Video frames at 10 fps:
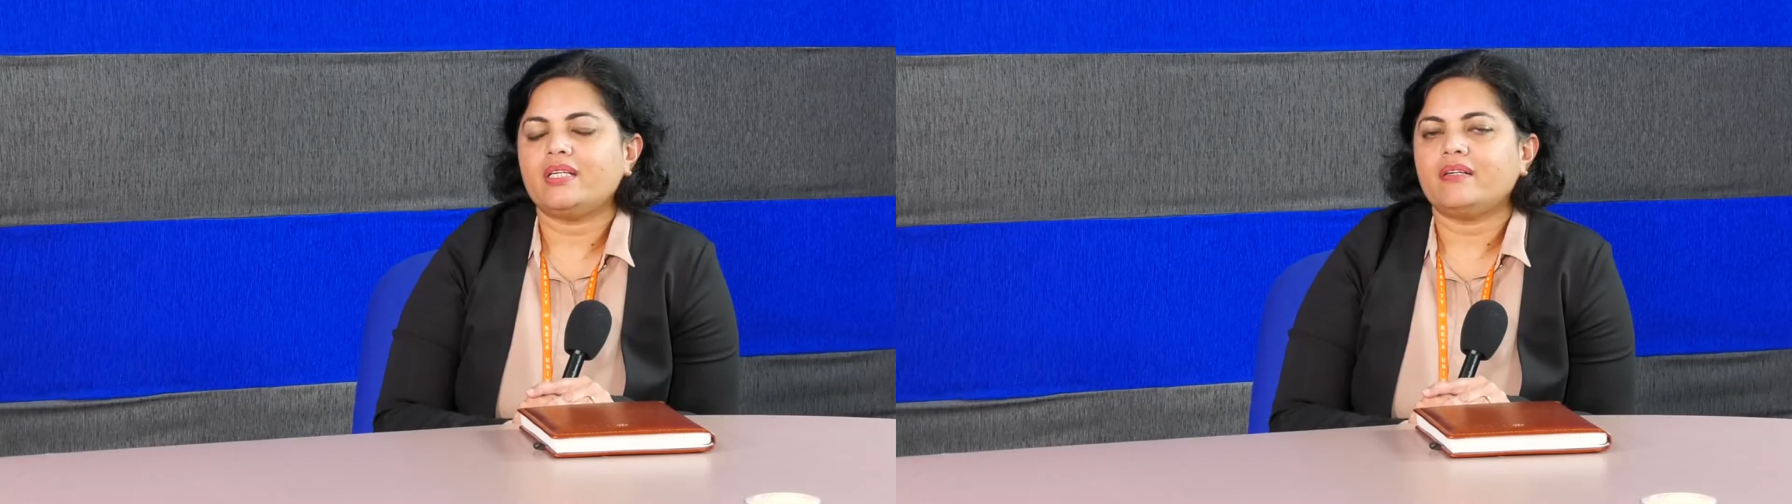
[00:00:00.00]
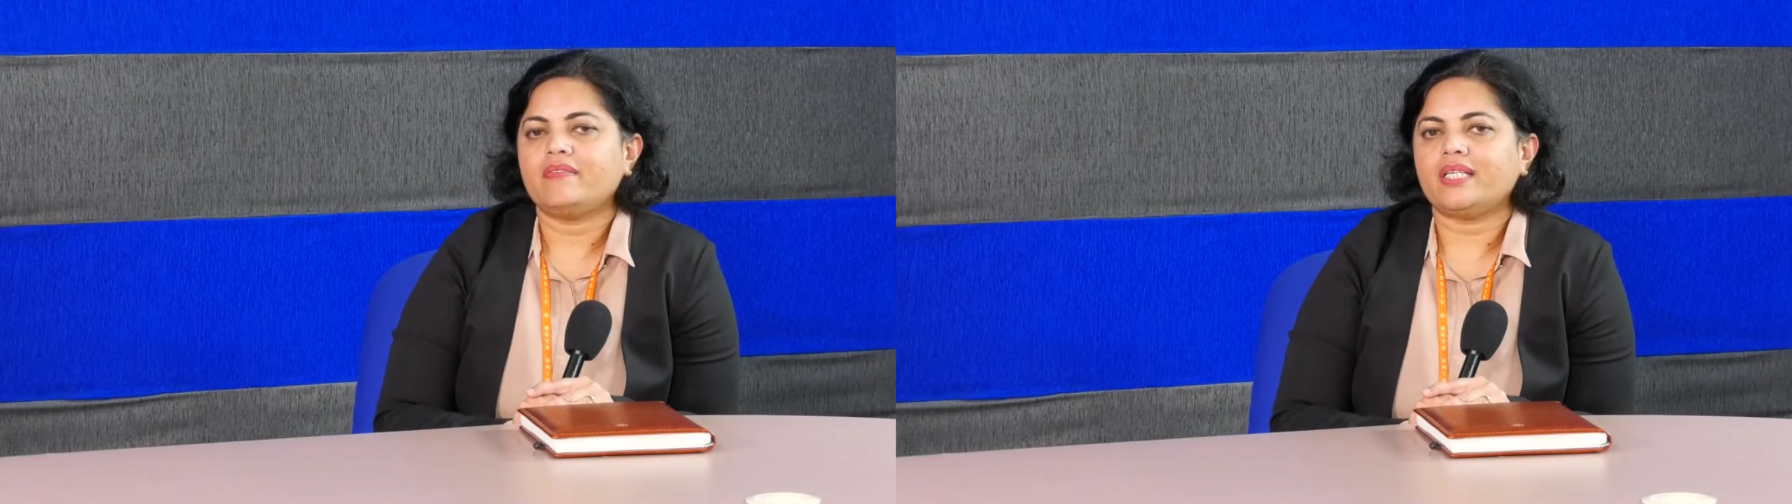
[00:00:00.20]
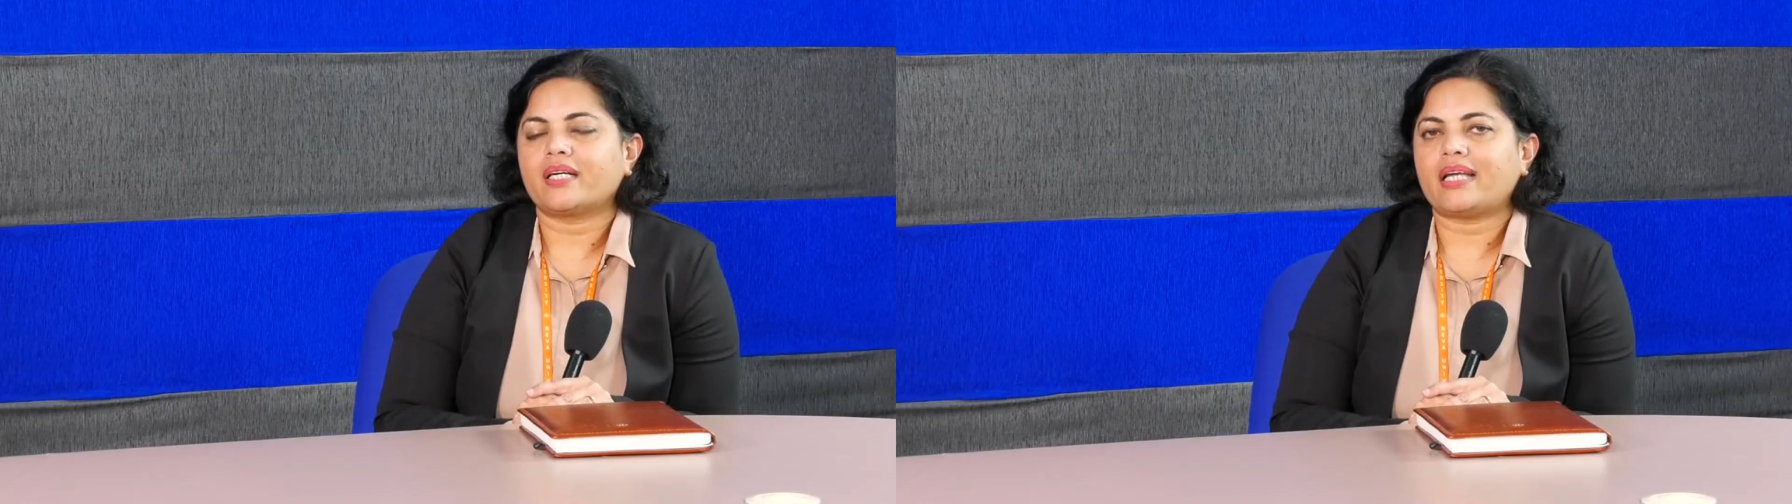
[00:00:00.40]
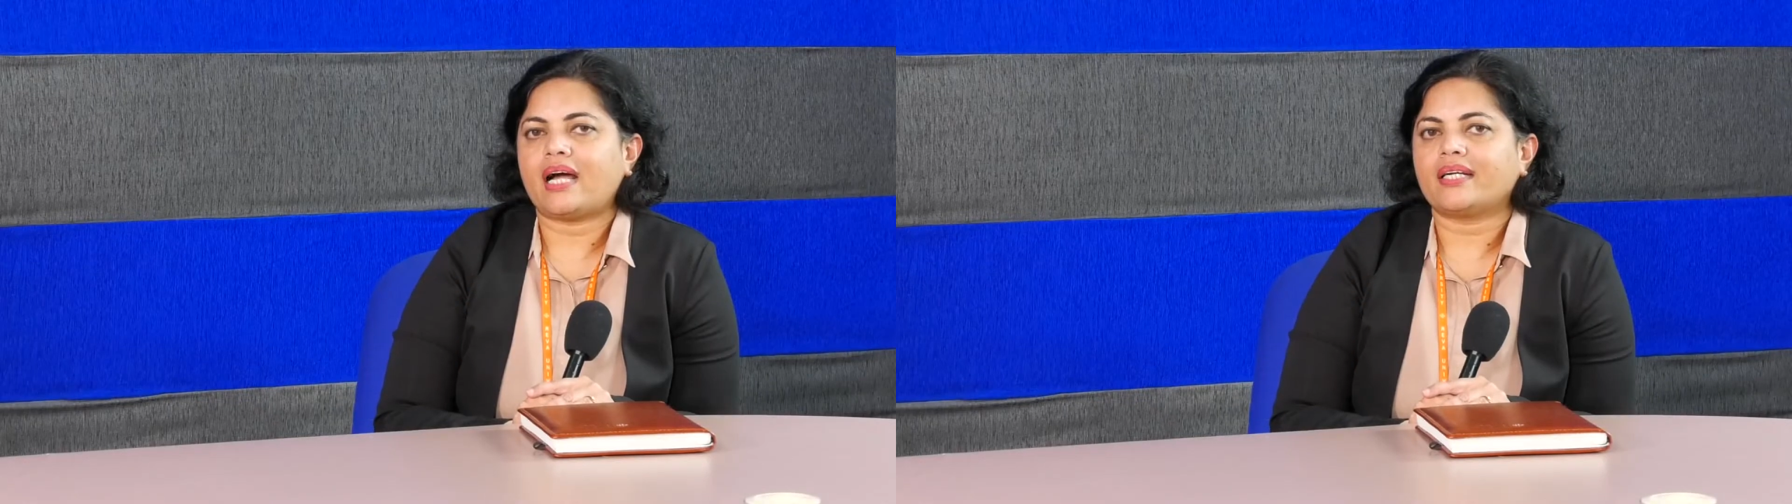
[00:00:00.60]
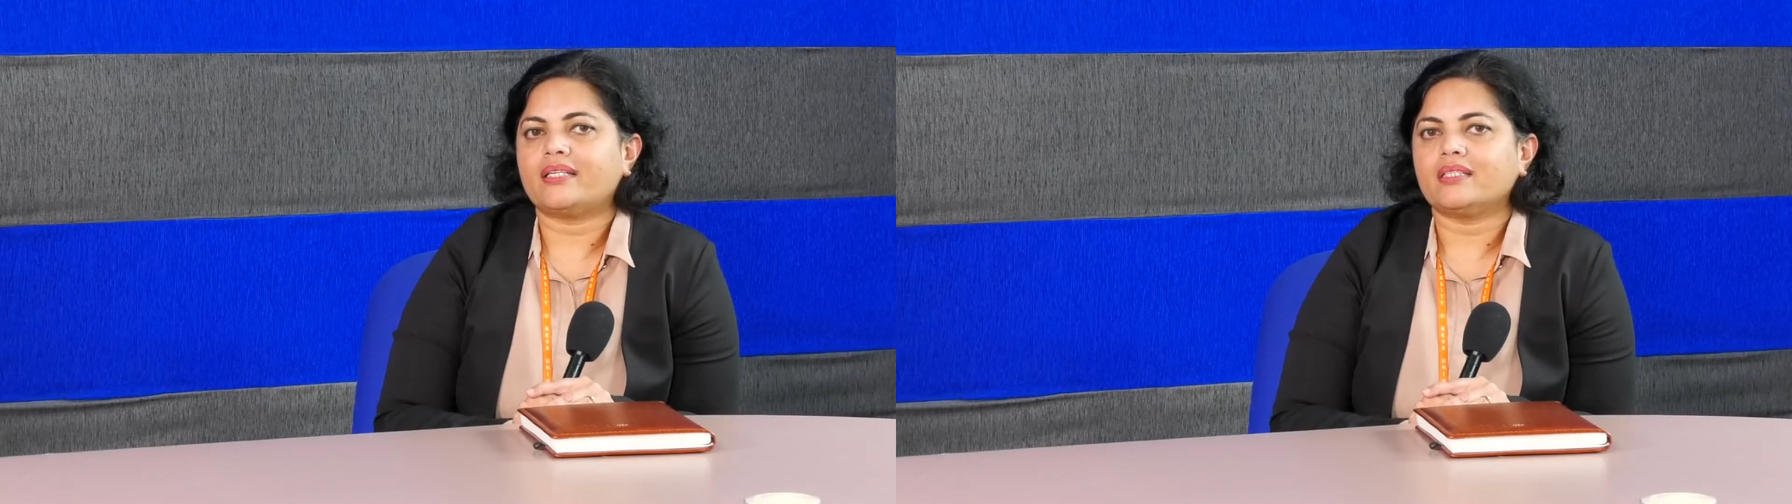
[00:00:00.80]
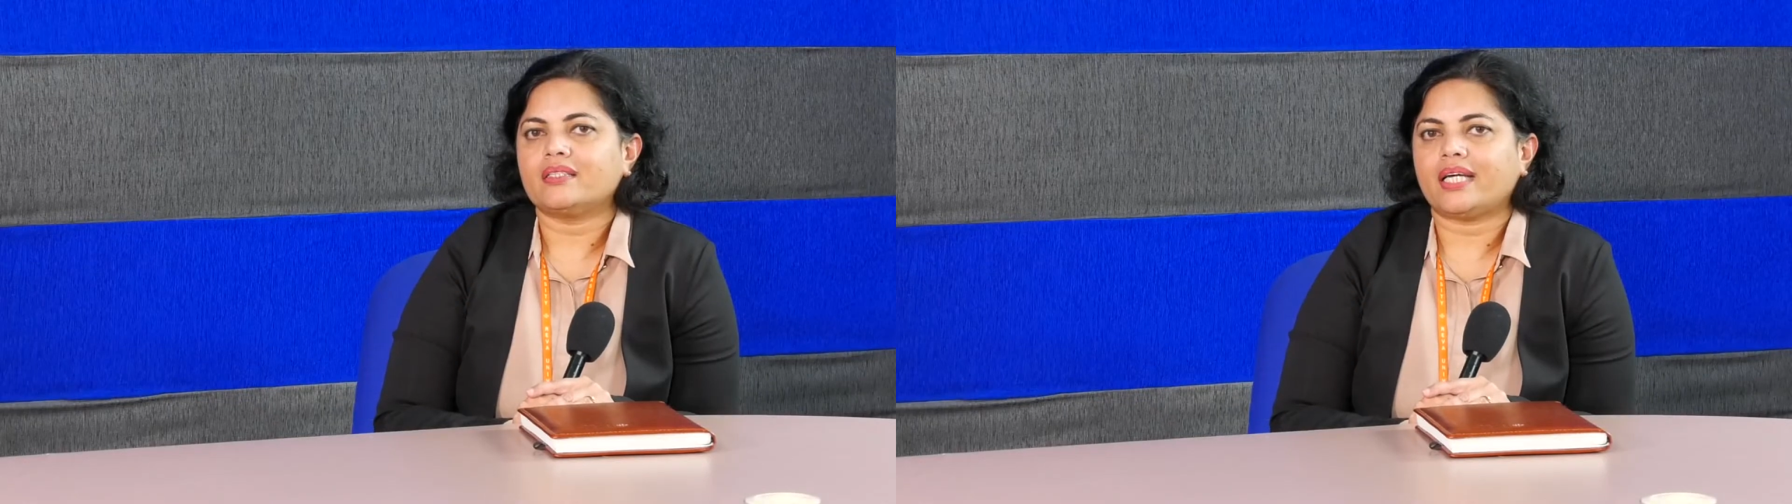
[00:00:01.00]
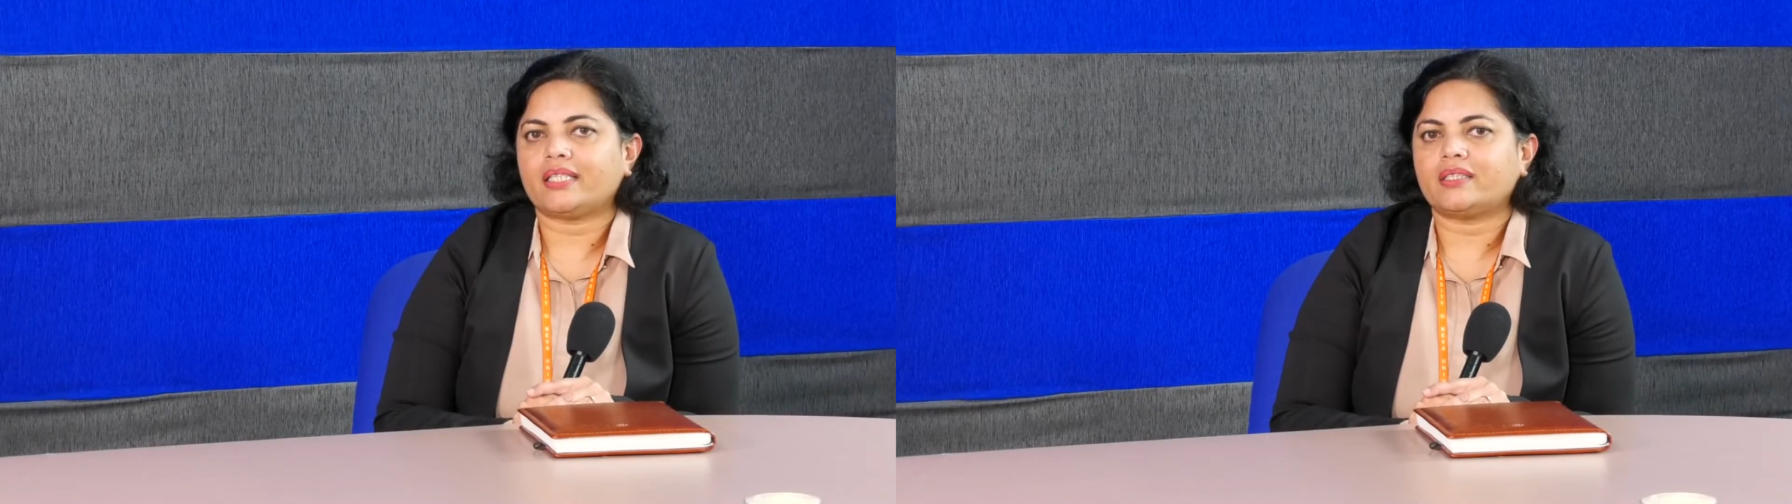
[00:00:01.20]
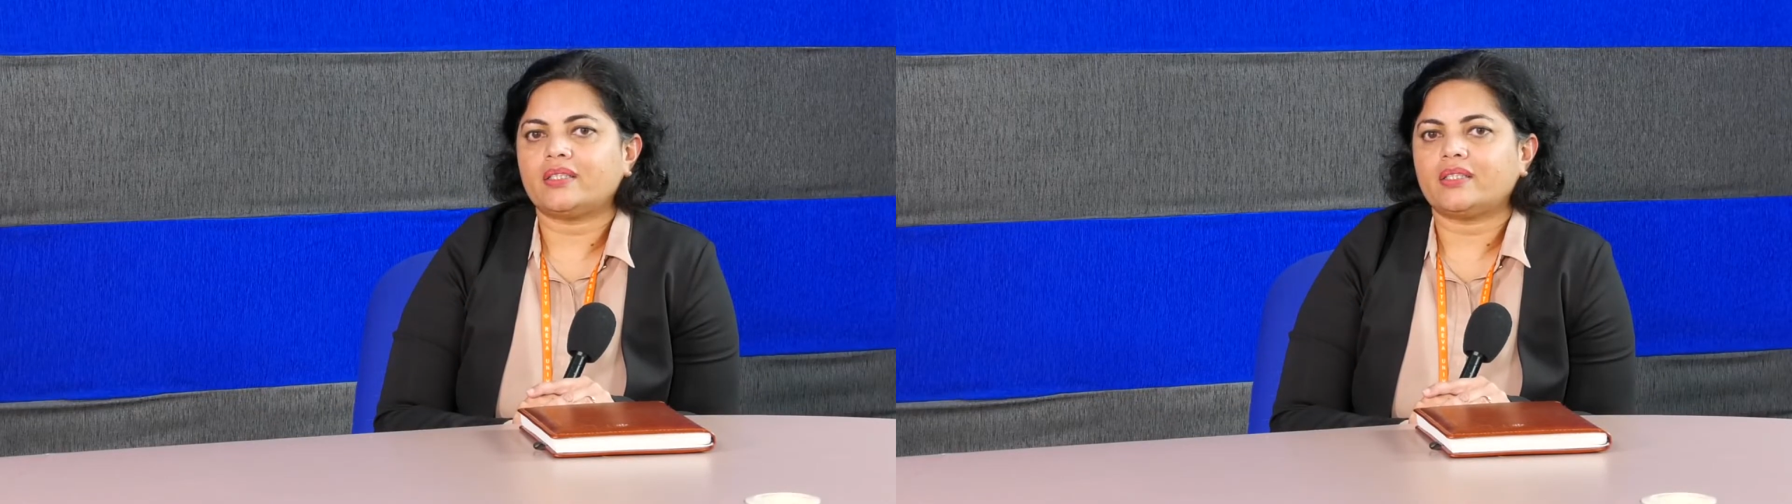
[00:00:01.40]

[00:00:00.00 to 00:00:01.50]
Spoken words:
We are glad that